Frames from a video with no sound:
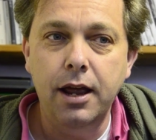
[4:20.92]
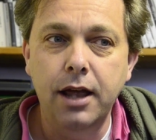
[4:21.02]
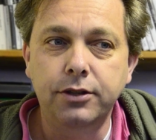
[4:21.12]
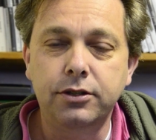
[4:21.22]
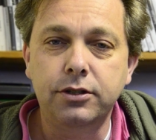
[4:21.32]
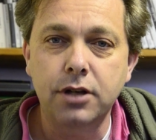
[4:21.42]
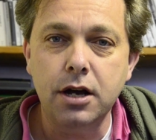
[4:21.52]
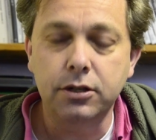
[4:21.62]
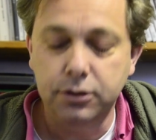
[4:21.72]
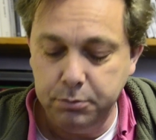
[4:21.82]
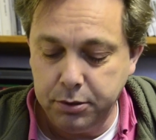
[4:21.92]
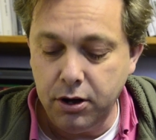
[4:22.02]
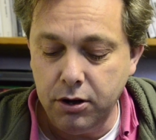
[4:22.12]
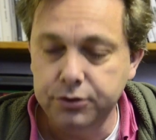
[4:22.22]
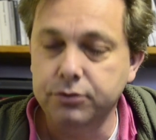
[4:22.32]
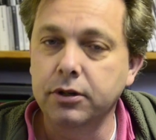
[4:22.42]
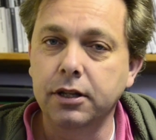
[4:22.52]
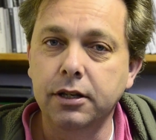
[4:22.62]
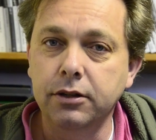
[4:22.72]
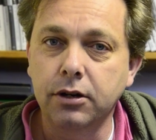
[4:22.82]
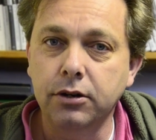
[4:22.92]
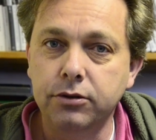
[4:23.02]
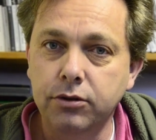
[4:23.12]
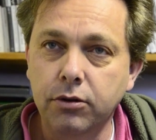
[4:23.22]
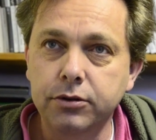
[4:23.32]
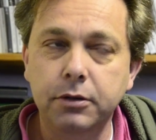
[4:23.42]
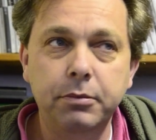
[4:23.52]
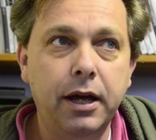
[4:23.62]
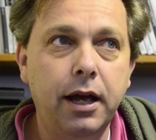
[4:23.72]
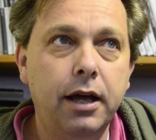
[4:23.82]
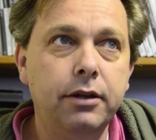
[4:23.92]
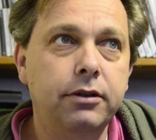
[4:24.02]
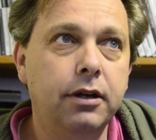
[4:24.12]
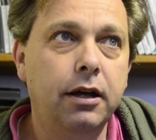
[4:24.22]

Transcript: it sucks balls, really. The controls are bad.